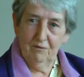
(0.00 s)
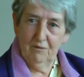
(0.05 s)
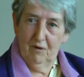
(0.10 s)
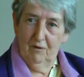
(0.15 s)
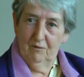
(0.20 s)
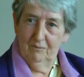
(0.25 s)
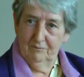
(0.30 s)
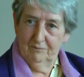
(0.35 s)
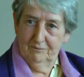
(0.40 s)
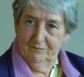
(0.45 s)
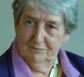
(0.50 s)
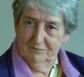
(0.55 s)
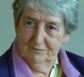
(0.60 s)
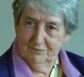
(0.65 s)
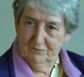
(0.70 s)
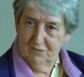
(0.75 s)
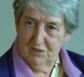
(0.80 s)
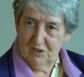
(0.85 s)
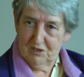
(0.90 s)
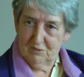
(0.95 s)
what,
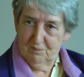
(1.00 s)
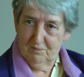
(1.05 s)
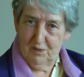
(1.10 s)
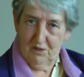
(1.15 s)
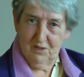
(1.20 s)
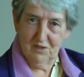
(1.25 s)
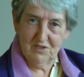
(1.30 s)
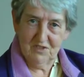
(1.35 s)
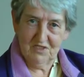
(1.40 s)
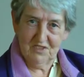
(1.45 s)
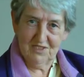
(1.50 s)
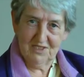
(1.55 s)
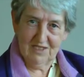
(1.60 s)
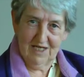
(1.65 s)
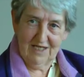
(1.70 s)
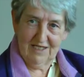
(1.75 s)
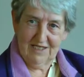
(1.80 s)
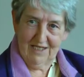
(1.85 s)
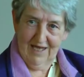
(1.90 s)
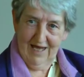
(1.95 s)
which boxes
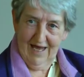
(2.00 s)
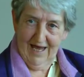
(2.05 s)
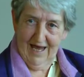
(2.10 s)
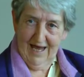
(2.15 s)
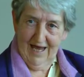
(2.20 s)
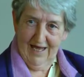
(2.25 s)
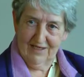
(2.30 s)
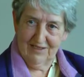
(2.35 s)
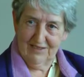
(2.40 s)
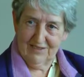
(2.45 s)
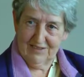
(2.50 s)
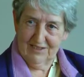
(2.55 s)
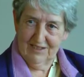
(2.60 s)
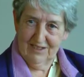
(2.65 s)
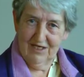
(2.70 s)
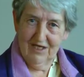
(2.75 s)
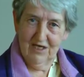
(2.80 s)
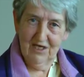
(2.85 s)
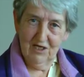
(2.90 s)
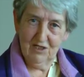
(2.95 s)
they'd had
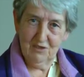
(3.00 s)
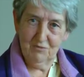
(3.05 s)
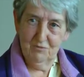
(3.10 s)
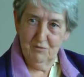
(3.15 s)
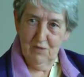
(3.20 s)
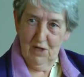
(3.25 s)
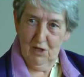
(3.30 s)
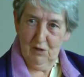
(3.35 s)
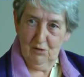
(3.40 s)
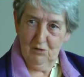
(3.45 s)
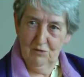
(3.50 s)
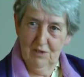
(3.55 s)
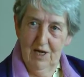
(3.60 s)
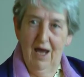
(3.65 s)
and moan.